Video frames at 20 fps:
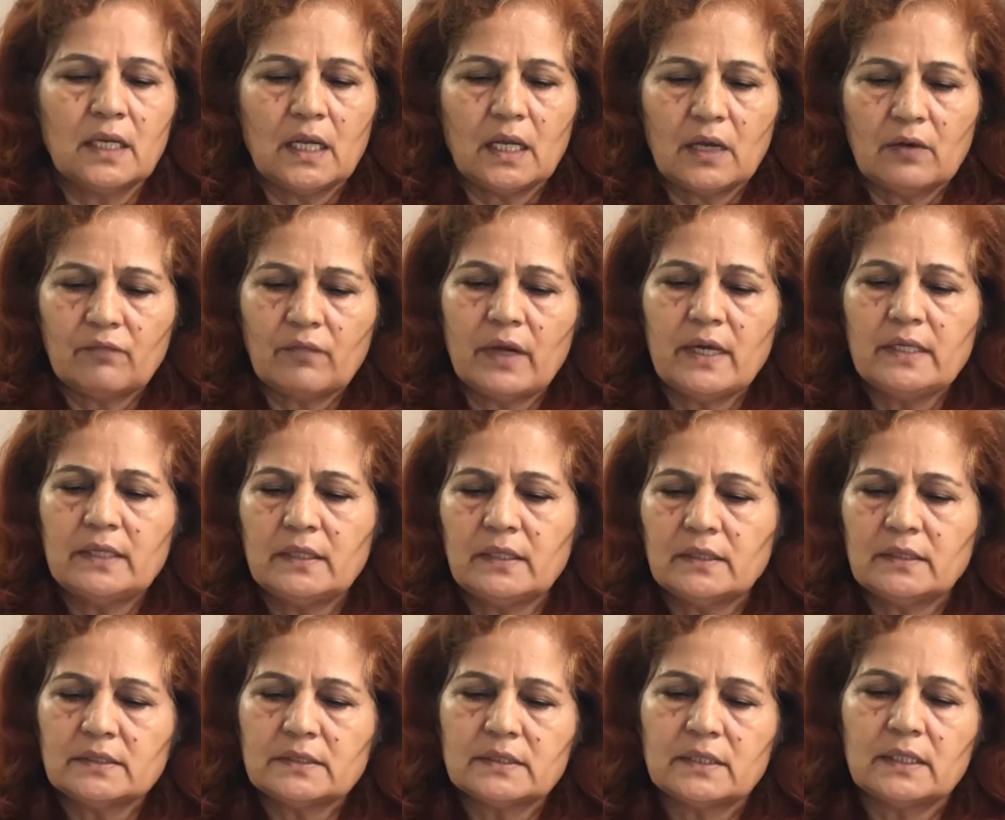avoided
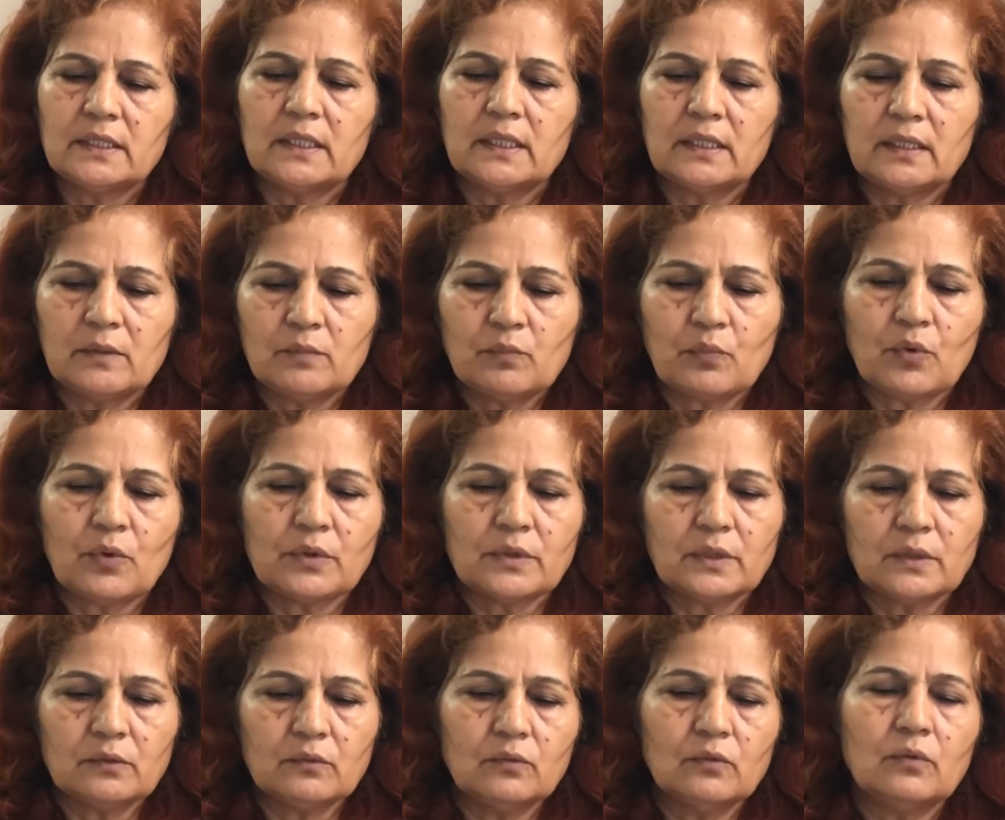is there an
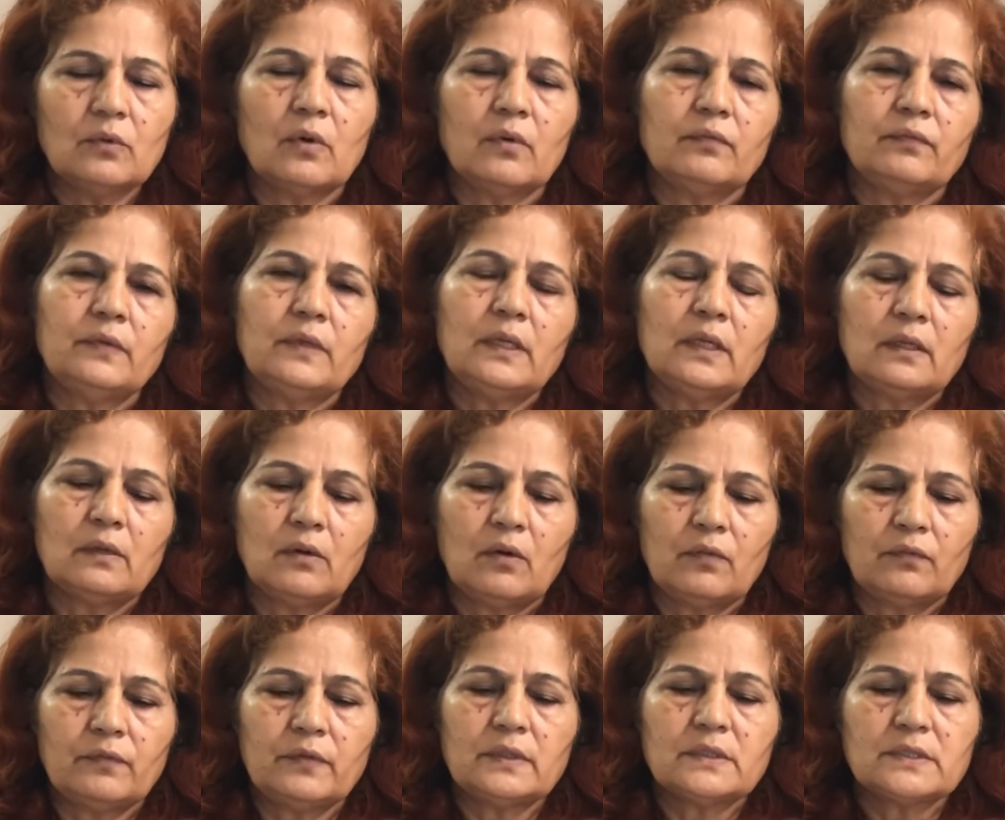important goal
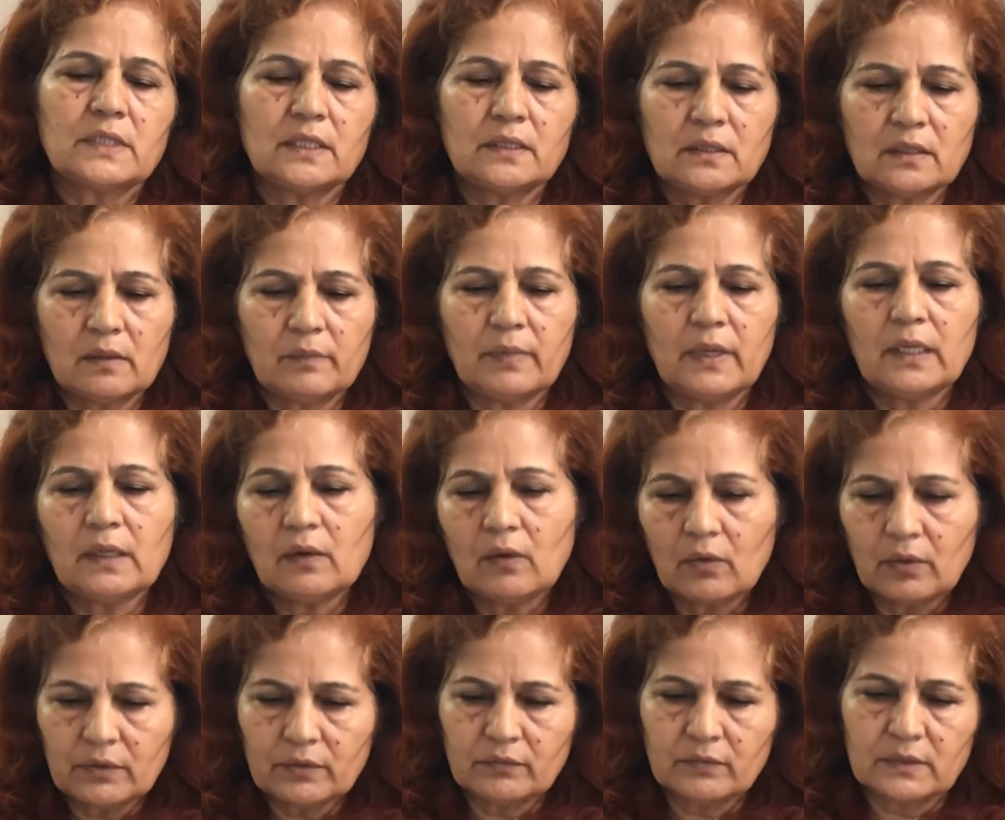of a central bank,
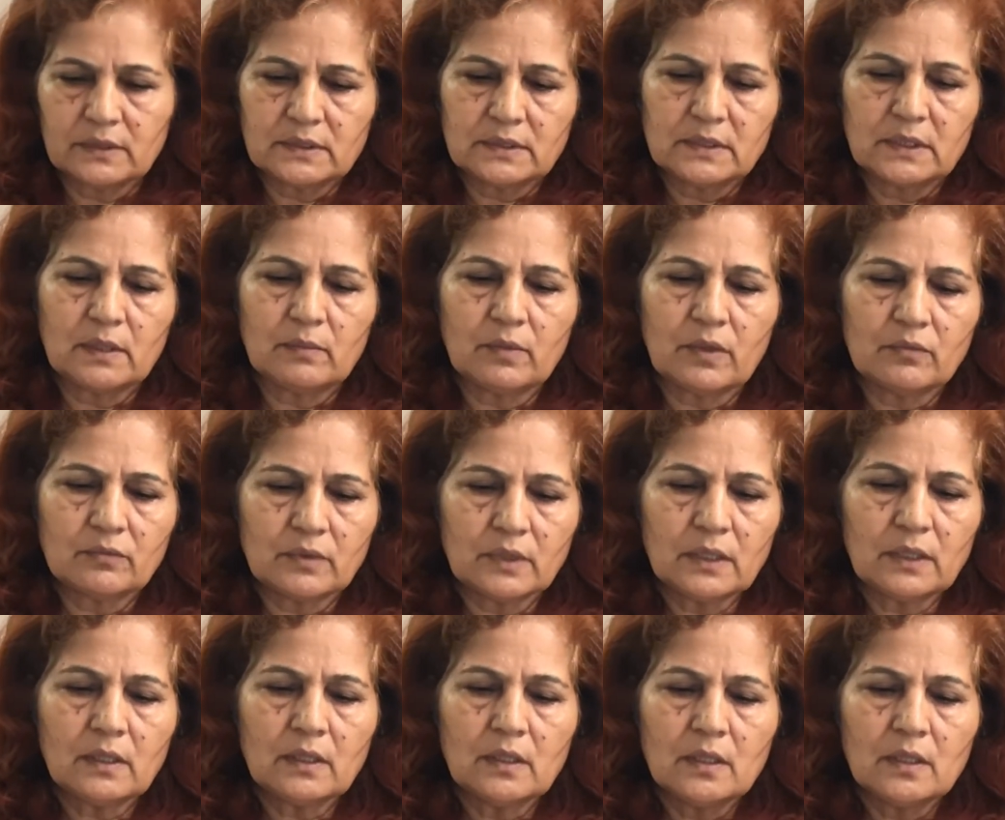or you can say about
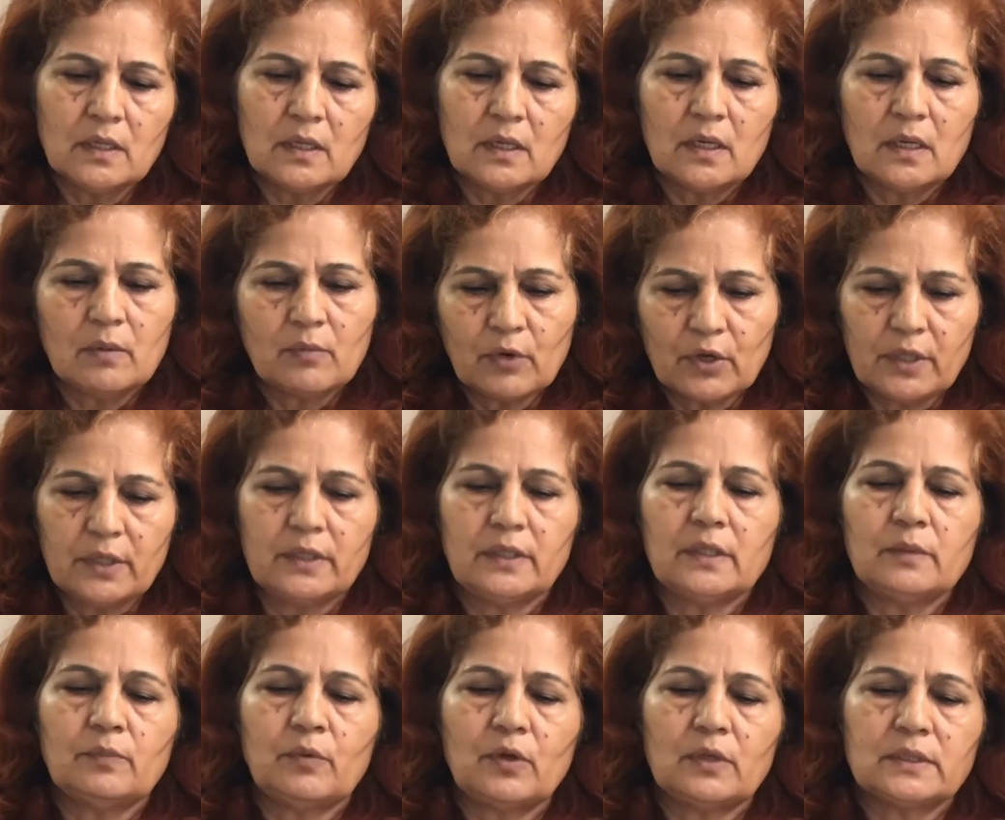a monetary
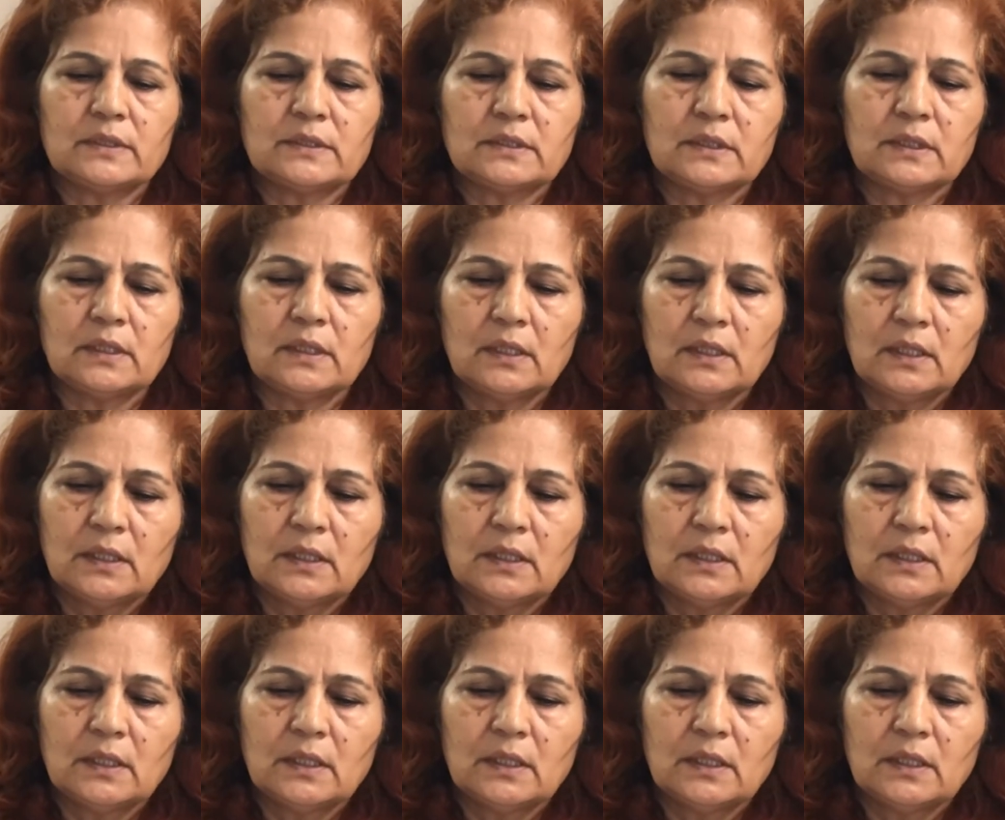policy.